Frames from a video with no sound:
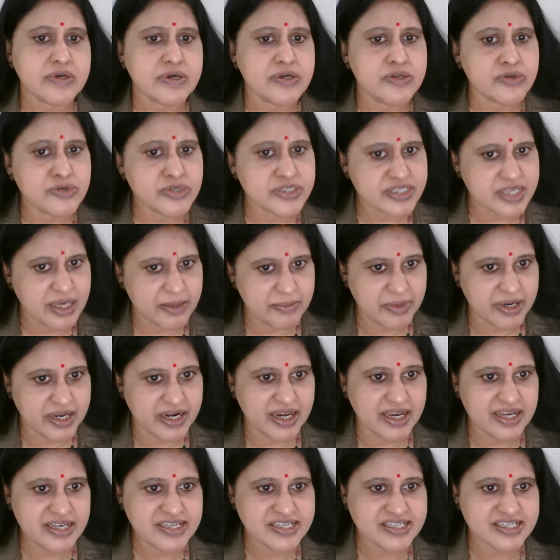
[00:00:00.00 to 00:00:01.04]
To
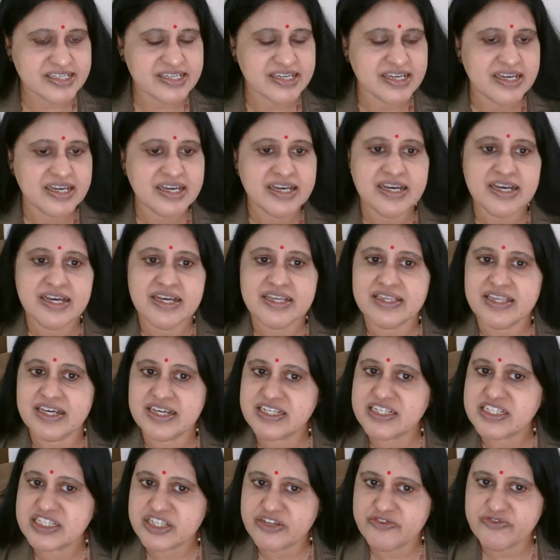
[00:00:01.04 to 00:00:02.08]
summarize, the
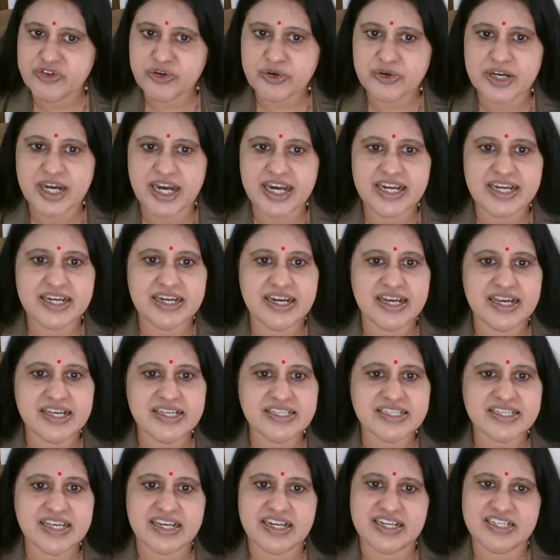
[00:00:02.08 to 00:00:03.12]
interview
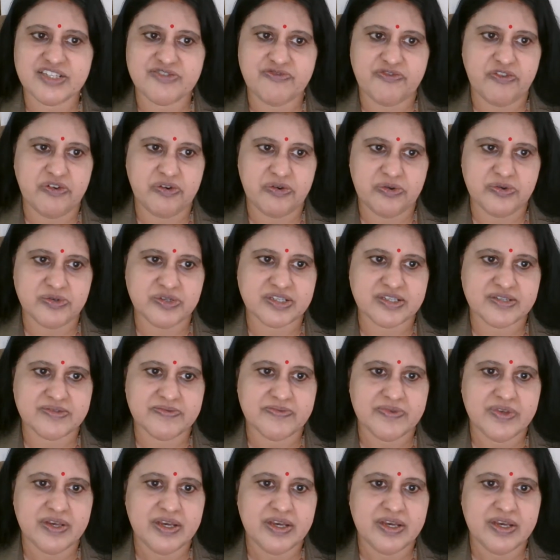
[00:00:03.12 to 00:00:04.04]
guidelines are as follows.